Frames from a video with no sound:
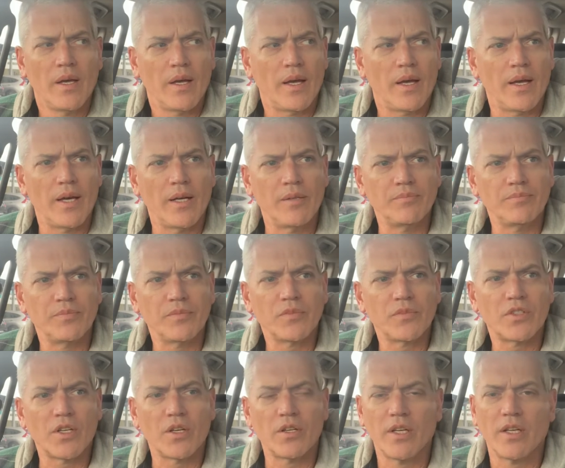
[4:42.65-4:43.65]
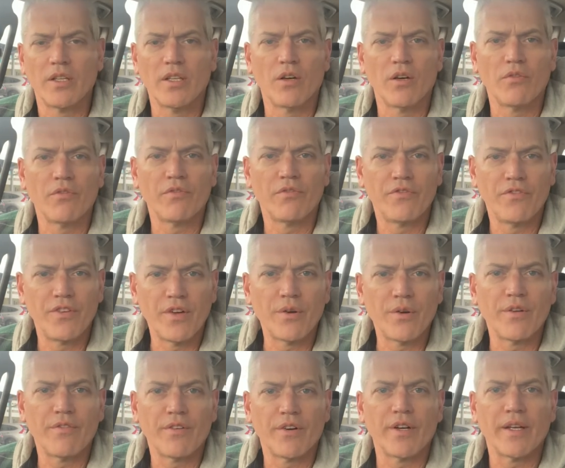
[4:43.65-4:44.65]

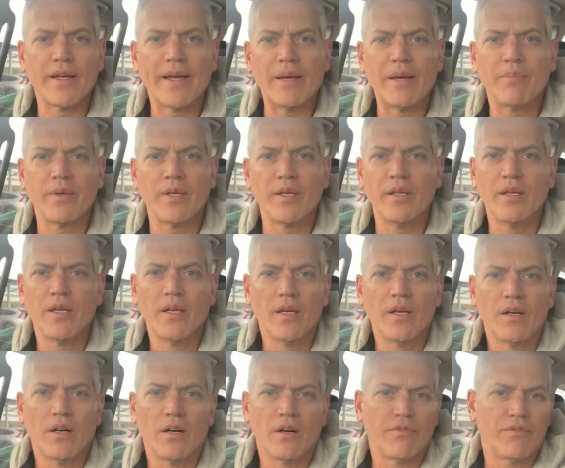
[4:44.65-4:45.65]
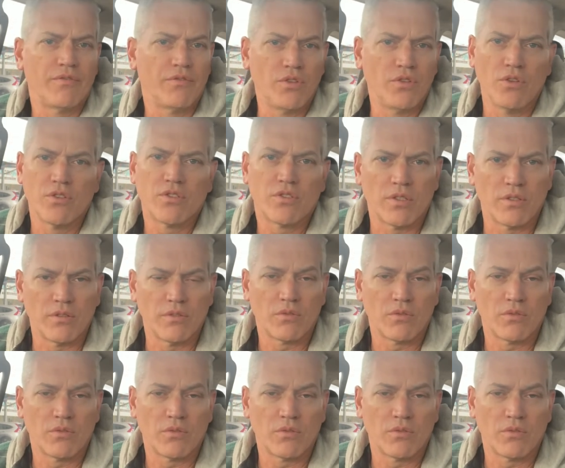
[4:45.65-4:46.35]
Very, very happy. I've used it,